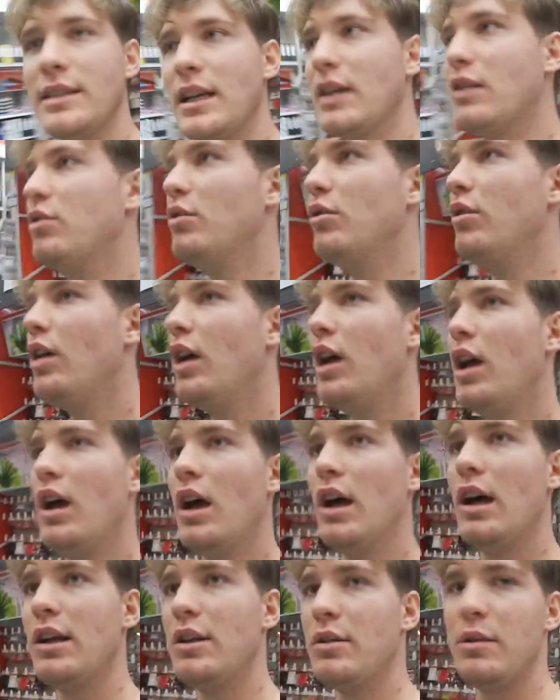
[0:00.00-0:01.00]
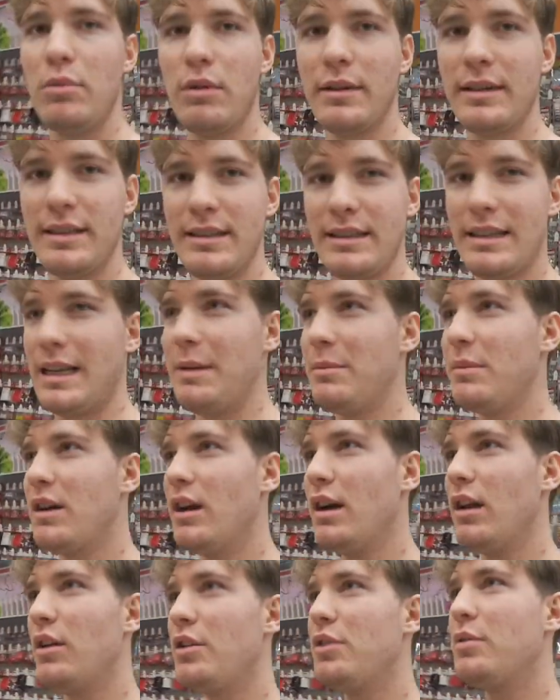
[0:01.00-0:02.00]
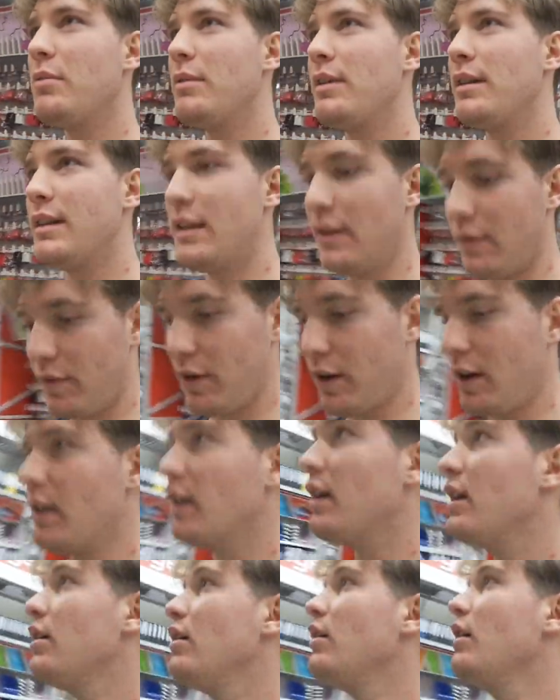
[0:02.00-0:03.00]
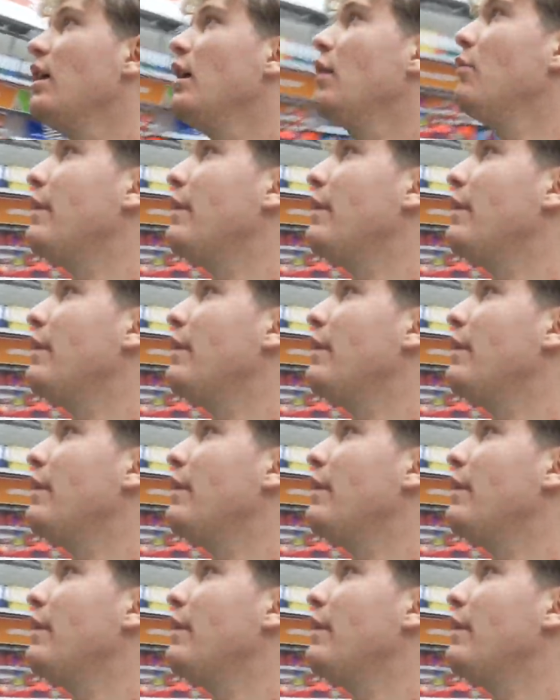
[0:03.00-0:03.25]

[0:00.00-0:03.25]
Is that cool? Do we want the same color? Do we want a different color?